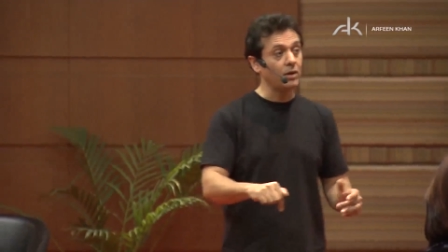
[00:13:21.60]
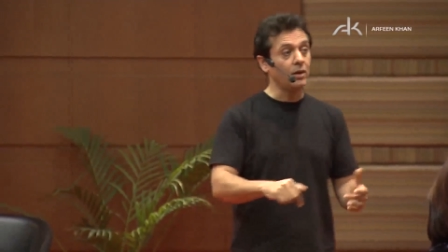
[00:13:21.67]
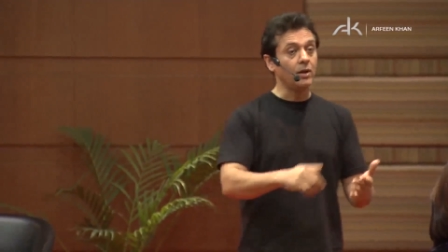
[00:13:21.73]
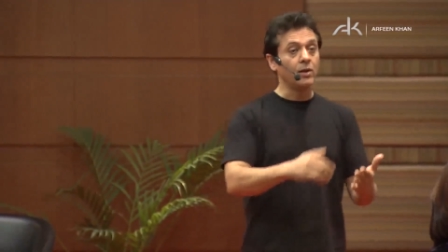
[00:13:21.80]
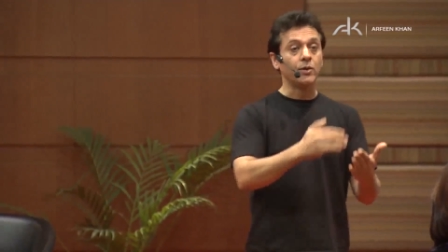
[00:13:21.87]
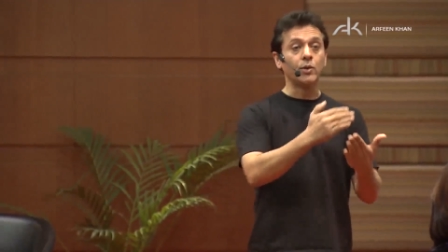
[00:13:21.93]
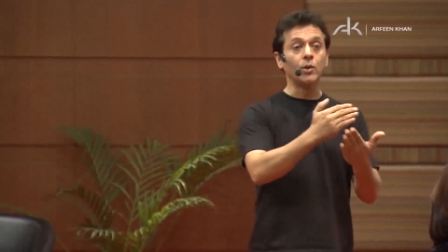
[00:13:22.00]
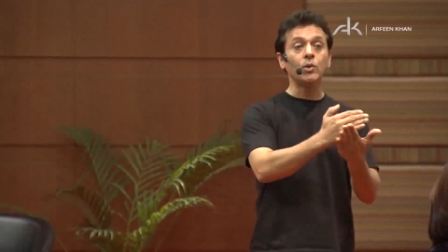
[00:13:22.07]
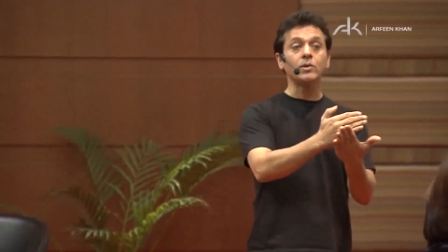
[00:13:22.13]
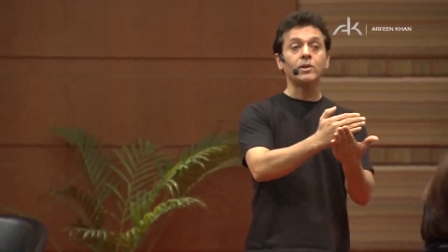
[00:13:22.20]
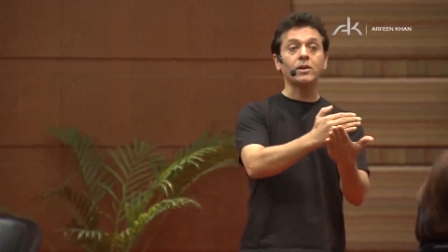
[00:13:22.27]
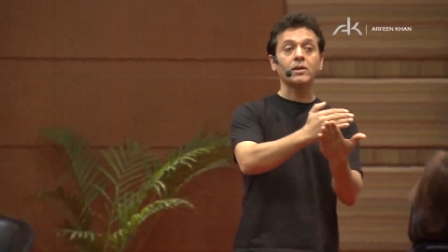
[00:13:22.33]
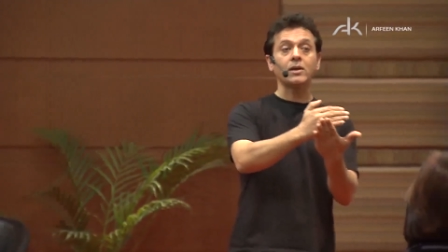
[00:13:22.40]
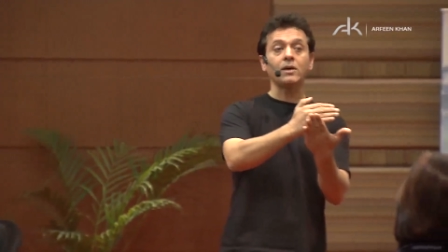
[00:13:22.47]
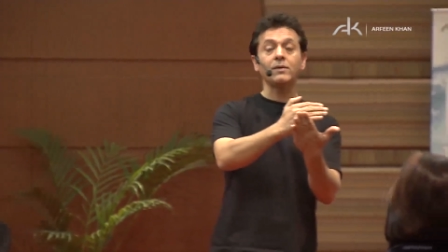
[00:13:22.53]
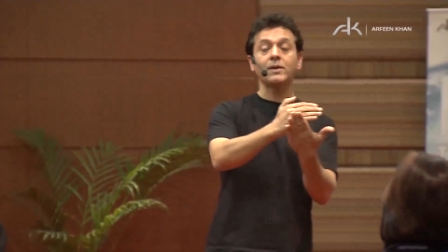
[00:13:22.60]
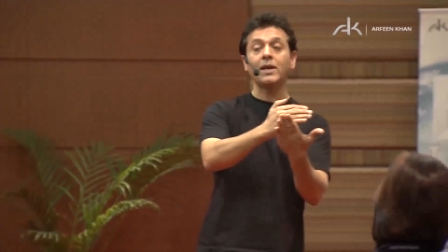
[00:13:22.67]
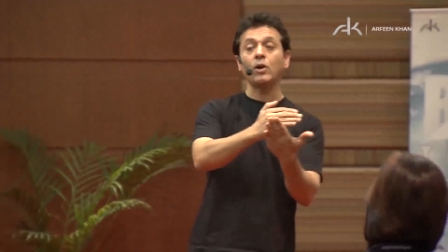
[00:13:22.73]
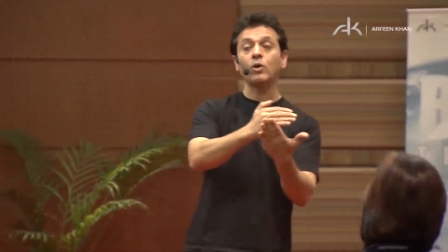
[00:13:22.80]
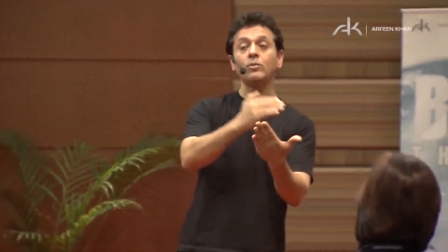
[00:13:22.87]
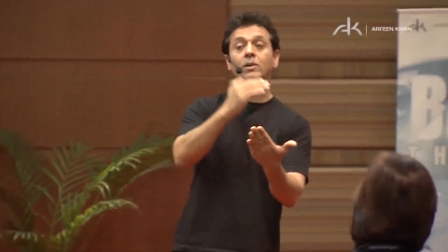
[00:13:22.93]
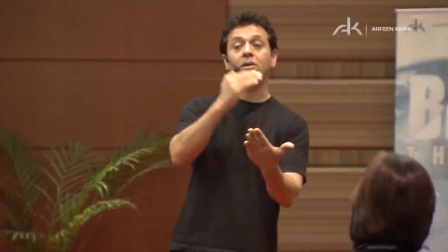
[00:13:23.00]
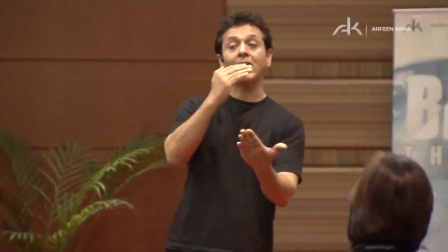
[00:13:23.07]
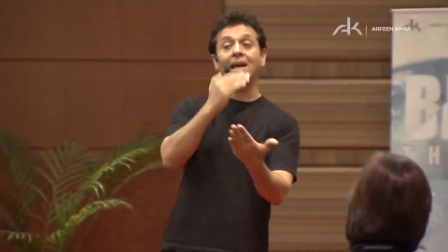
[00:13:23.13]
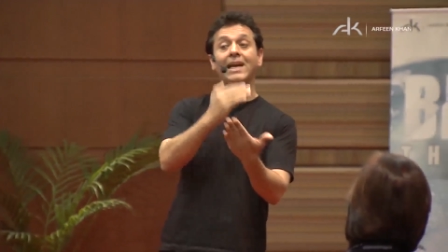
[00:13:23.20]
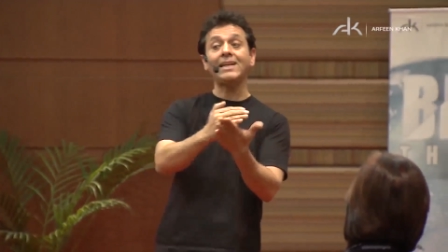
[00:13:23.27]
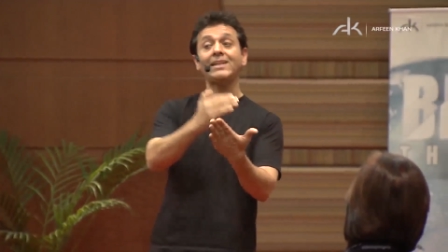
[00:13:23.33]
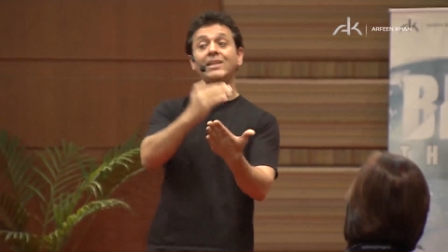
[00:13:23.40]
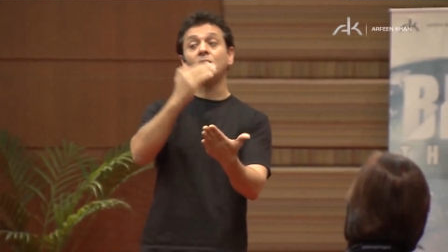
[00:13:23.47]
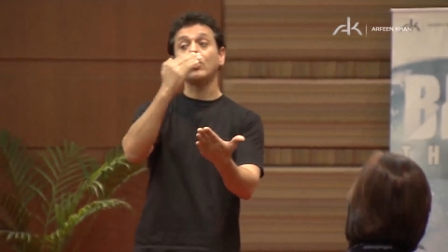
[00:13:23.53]
you'll discover that almost
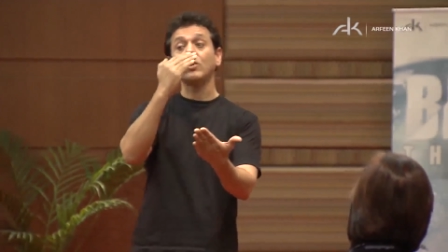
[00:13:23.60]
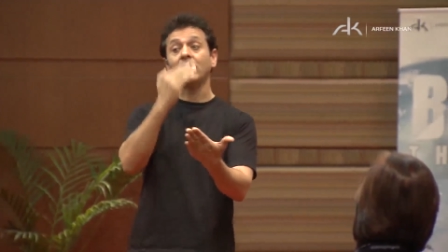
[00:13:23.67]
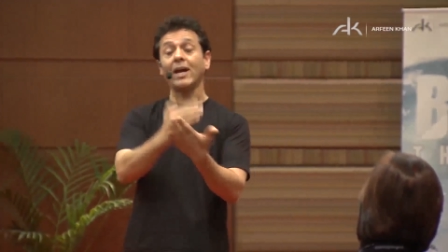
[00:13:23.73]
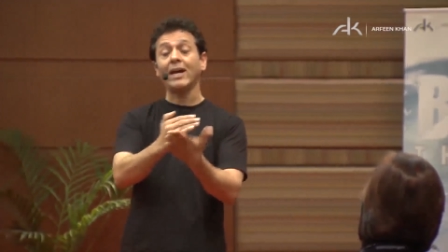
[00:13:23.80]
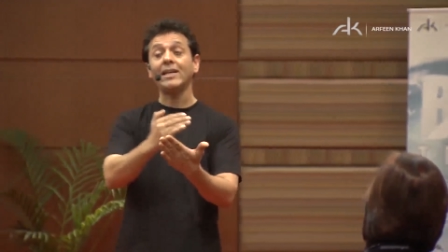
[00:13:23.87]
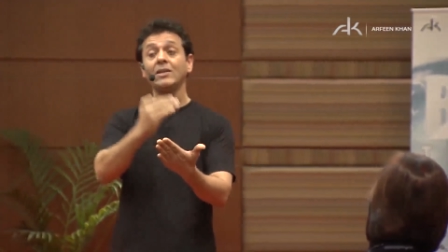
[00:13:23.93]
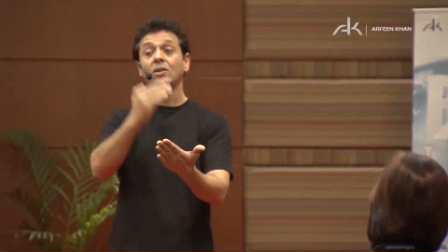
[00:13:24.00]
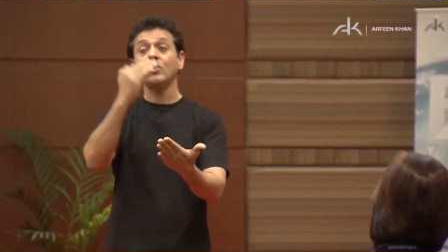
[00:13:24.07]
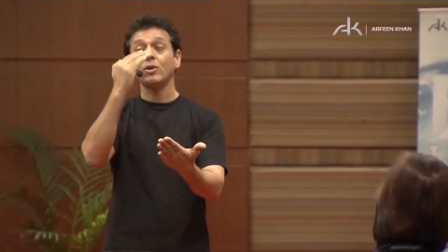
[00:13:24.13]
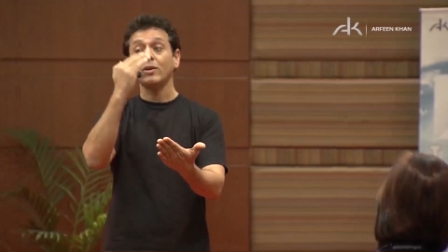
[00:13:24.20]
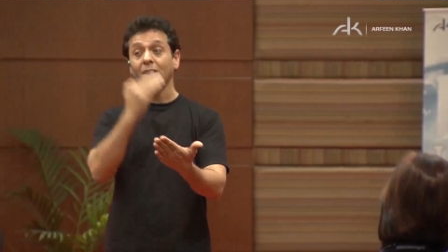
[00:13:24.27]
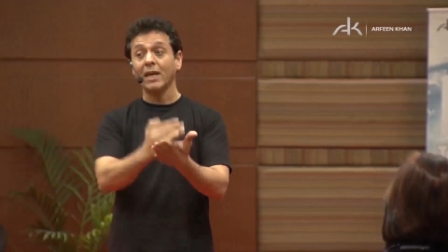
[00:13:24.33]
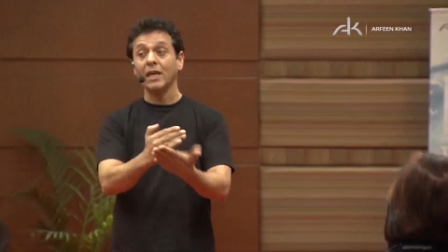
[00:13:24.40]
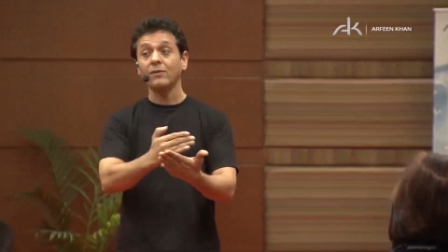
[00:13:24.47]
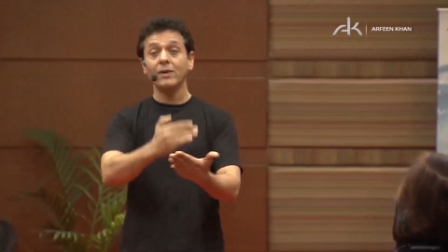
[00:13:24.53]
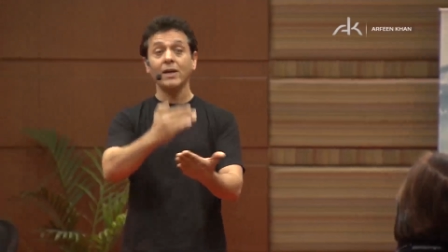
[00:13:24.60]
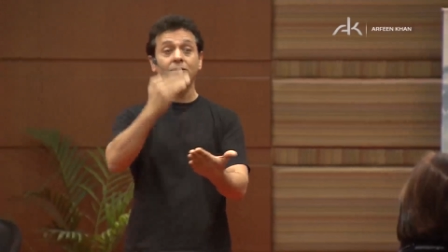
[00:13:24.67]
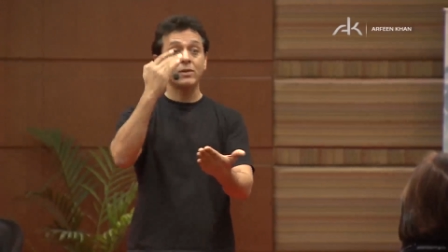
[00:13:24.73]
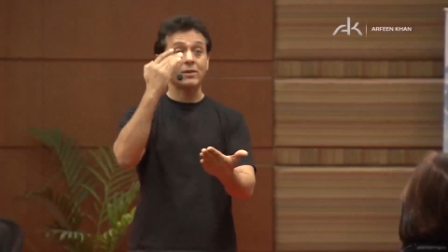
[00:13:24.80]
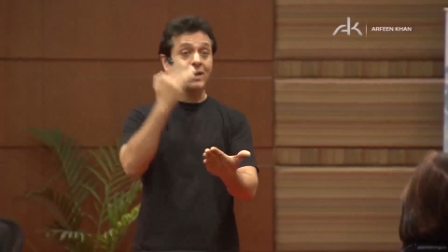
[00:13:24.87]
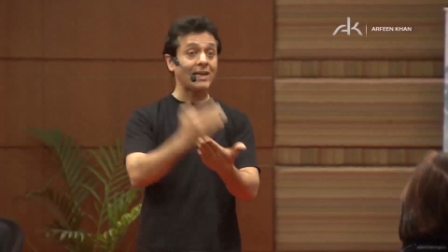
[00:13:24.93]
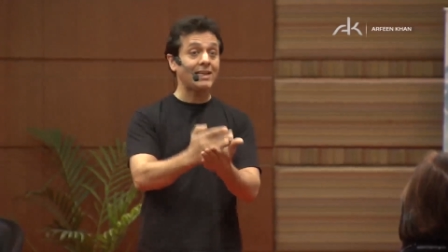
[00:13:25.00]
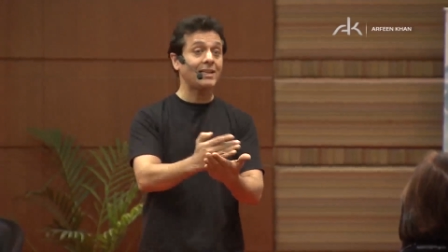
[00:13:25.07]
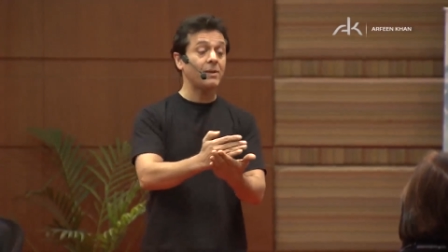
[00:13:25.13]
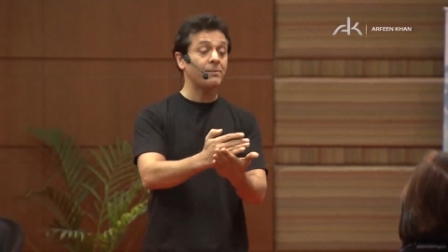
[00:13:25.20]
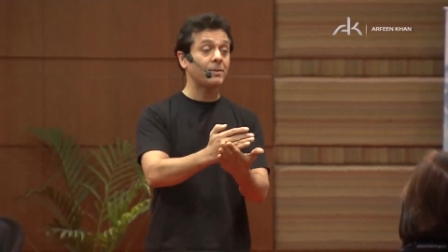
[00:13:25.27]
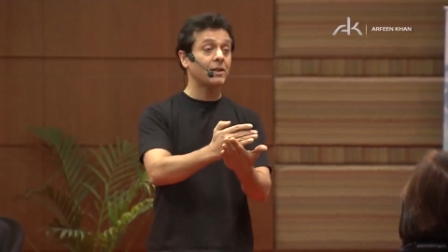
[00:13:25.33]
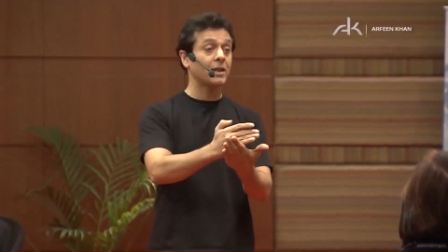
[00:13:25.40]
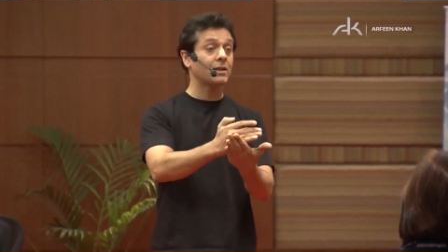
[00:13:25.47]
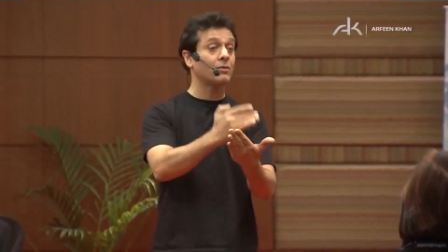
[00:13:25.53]
80 to 90 to 95 to
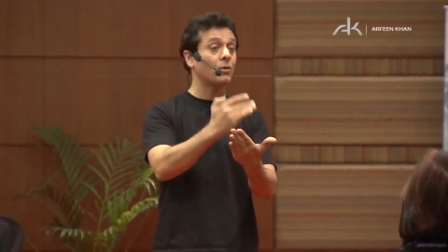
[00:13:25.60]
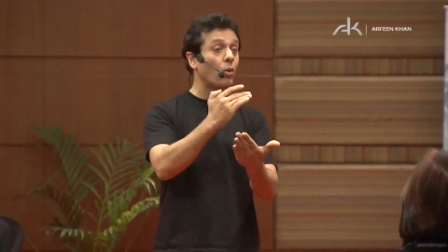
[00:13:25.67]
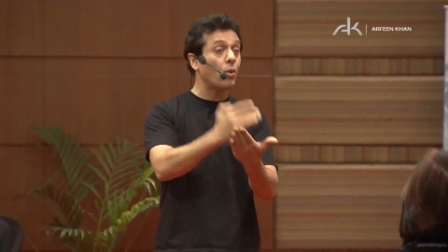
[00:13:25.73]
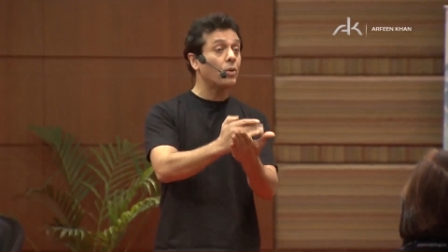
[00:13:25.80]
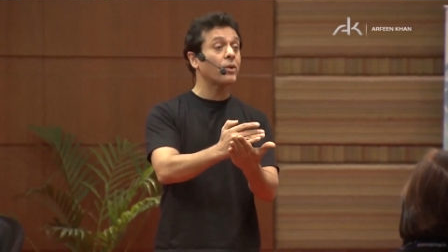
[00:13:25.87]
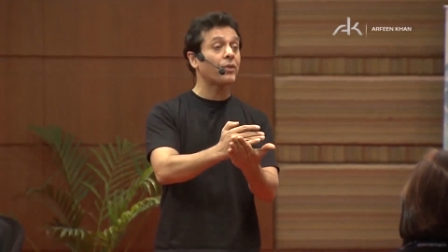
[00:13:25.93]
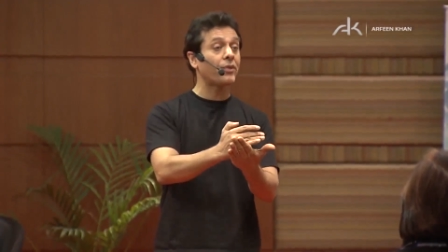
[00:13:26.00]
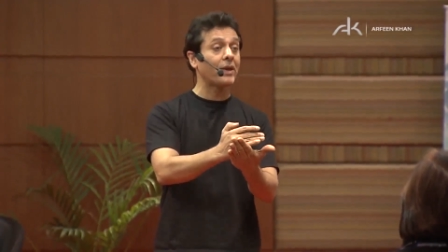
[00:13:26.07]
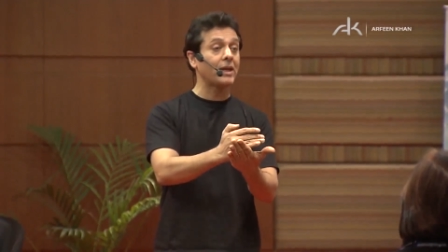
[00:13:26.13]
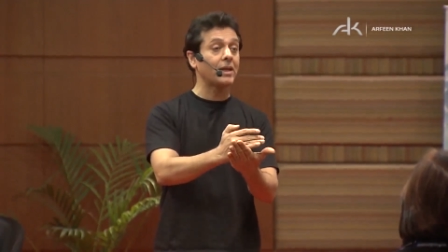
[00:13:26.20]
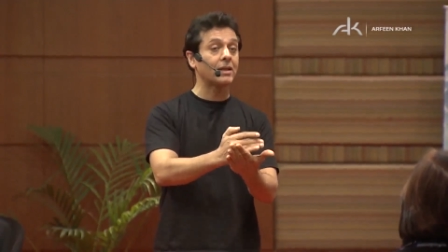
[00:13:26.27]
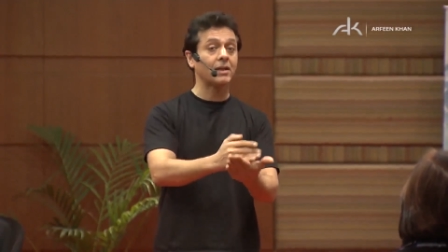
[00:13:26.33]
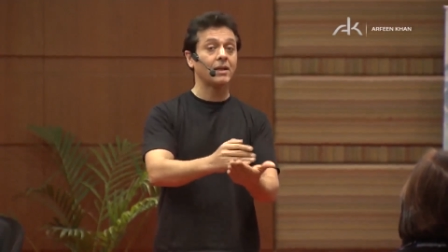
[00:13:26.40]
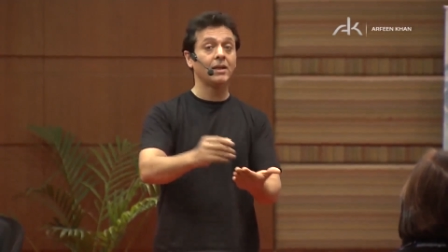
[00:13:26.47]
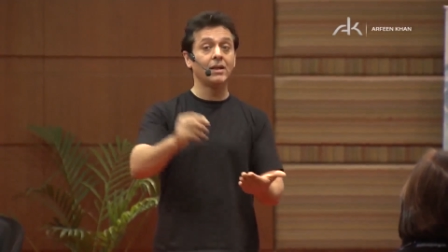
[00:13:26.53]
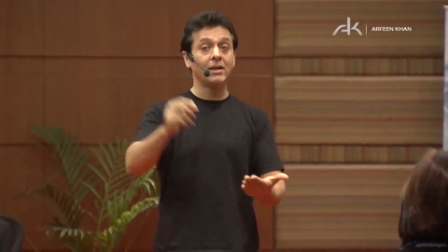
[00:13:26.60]
98% of all the things